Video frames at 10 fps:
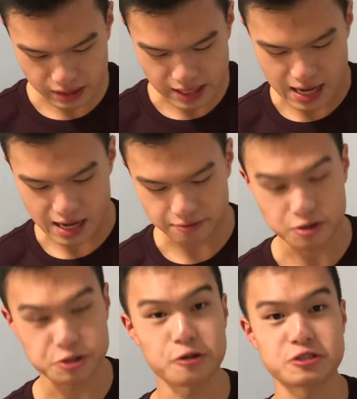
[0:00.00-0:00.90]
we have
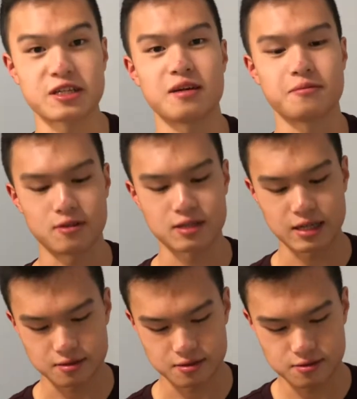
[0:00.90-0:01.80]
our charging cable
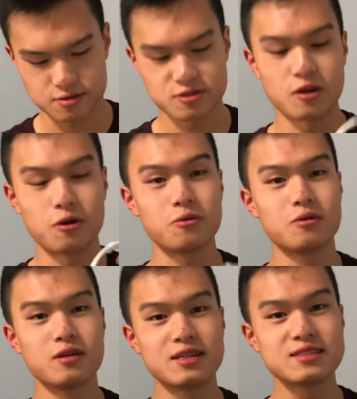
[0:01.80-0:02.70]
again. So
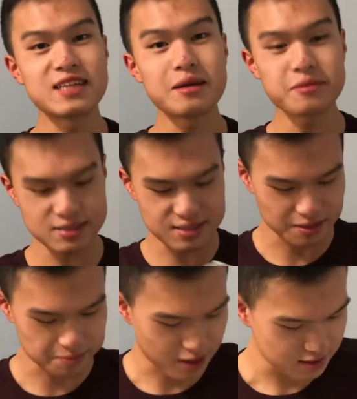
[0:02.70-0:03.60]
same things in
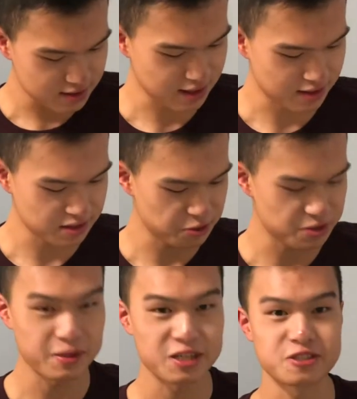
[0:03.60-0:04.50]
the box, nothing too
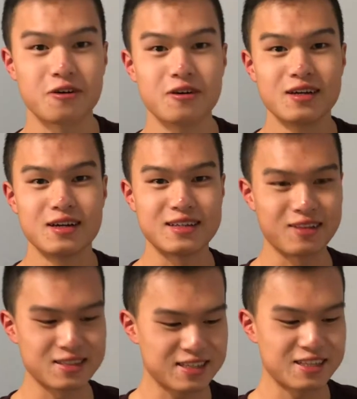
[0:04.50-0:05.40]
special. Now
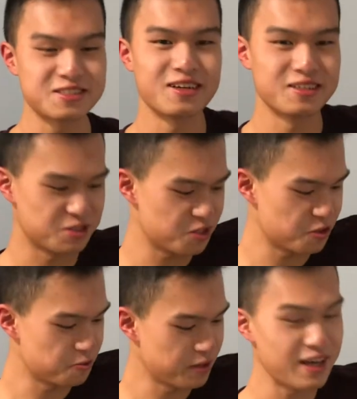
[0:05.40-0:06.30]
let's get
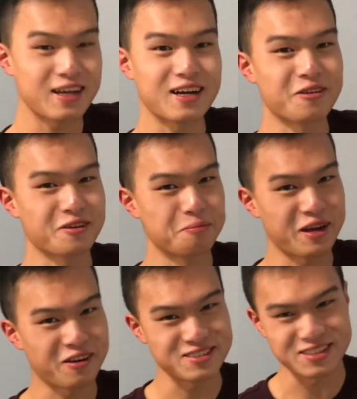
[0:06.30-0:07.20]
into a color
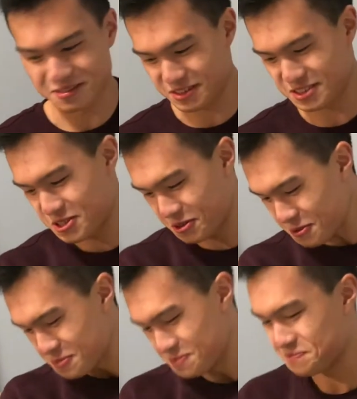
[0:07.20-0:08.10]
comparison of the two.